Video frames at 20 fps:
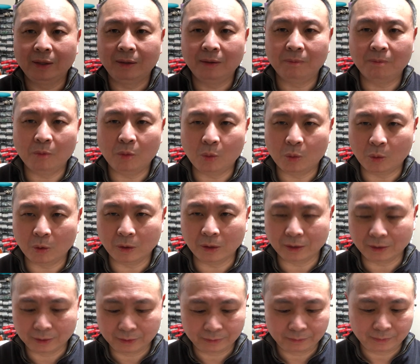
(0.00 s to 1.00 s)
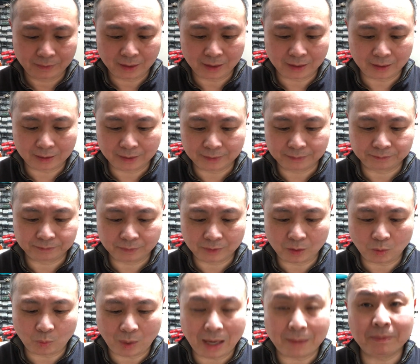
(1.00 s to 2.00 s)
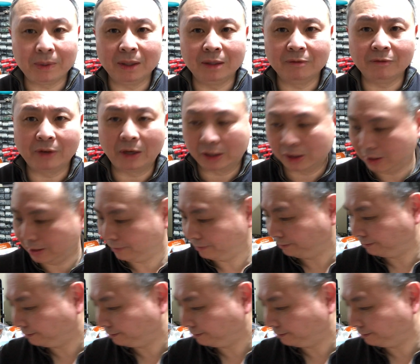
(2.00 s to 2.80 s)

more rapid in function.